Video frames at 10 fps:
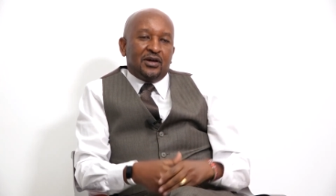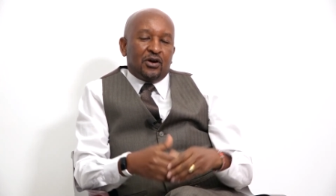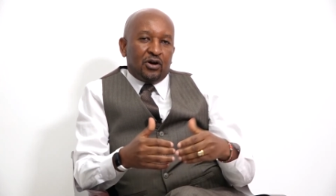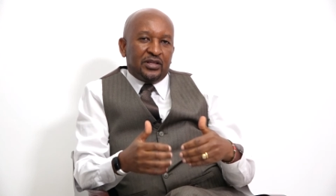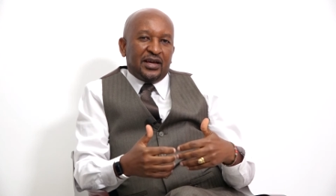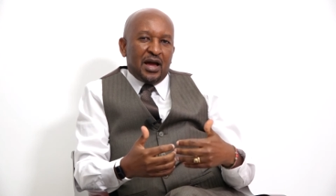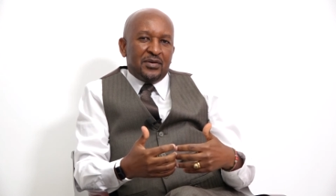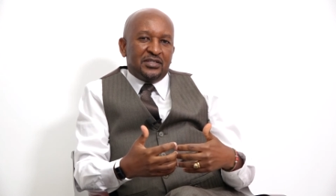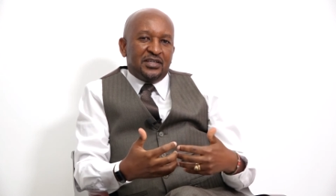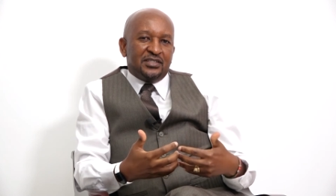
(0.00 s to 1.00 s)
all the
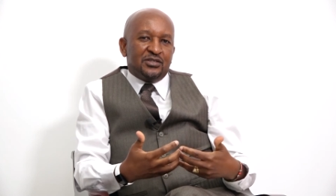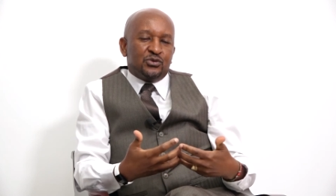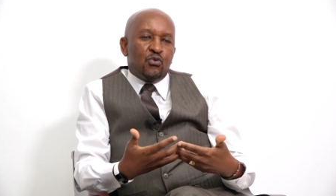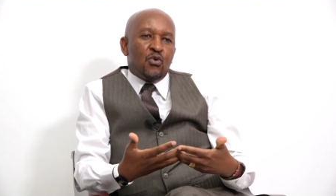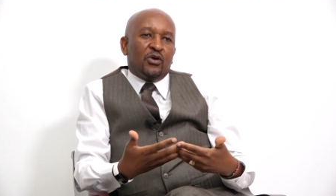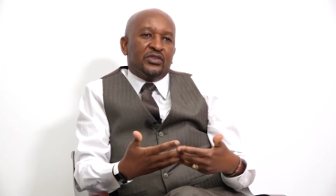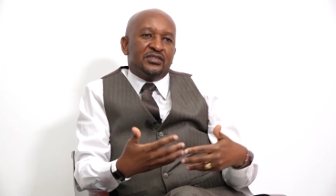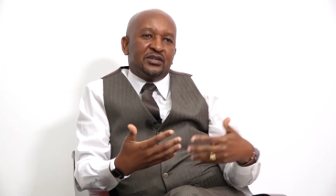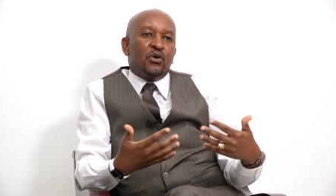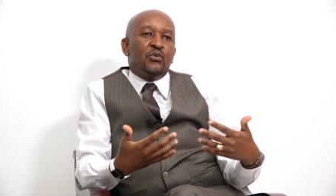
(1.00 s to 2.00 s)
government agencies who are on the
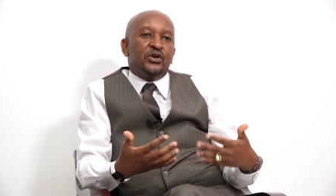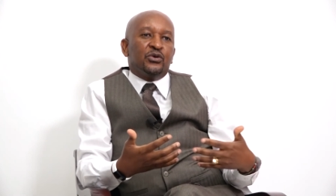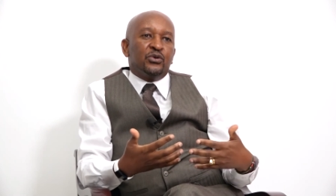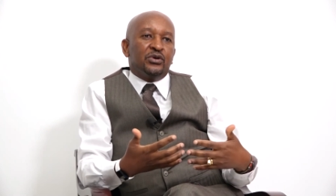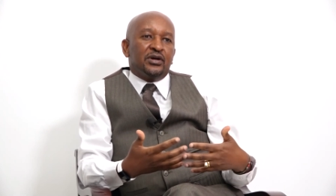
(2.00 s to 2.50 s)
single window